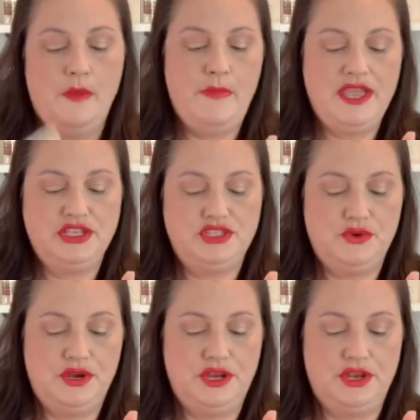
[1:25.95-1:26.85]
Make
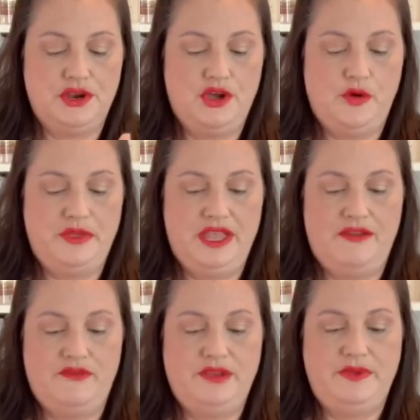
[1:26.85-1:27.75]
sure you're combing
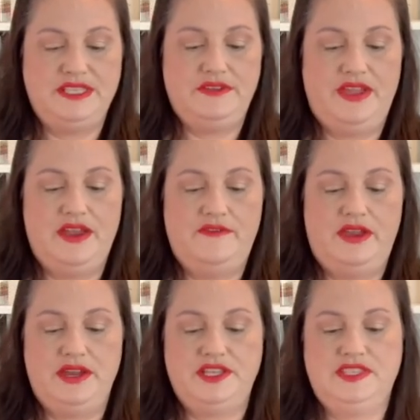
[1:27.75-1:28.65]
every piece of hair
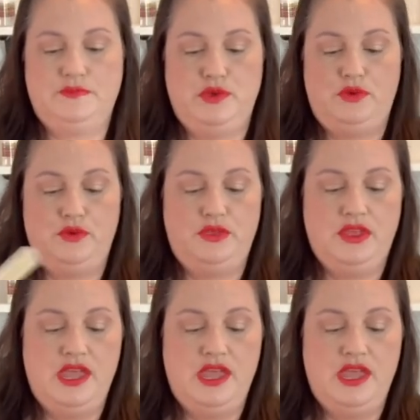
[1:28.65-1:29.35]
very smooth,